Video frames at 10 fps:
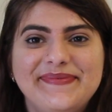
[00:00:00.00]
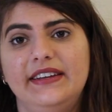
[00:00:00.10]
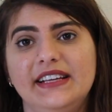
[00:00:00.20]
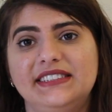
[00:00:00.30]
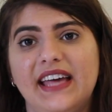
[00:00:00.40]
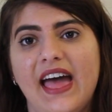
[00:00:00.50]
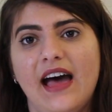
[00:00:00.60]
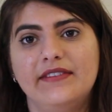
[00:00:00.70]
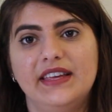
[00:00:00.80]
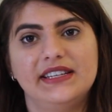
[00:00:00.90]
Next I
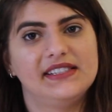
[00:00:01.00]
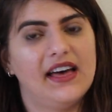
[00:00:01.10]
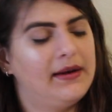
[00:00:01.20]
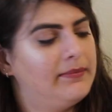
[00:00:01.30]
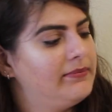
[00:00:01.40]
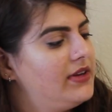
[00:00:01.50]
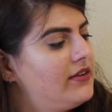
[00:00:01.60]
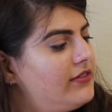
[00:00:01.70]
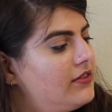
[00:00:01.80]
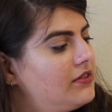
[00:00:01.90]
have this
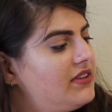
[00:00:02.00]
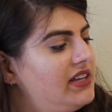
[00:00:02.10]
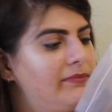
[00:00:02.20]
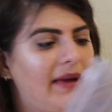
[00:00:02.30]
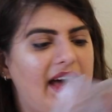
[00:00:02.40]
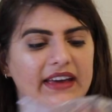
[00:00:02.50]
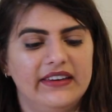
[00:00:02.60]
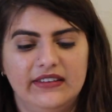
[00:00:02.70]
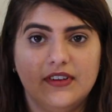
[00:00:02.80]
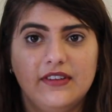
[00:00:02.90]
beautiful clean bag
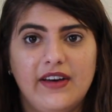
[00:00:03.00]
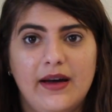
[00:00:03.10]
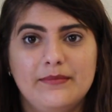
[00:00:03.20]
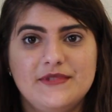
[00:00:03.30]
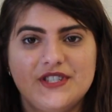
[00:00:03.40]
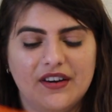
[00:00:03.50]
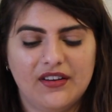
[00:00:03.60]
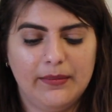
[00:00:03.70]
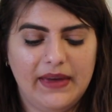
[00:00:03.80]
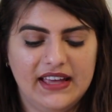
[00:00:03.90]
full of
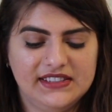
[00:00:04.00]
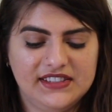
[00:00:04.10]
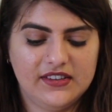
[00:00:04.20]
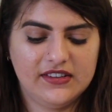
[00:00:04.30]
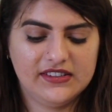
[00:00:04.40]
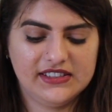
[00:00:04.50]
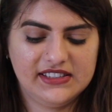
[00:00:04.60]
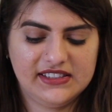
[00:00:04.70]
charcoal pencils,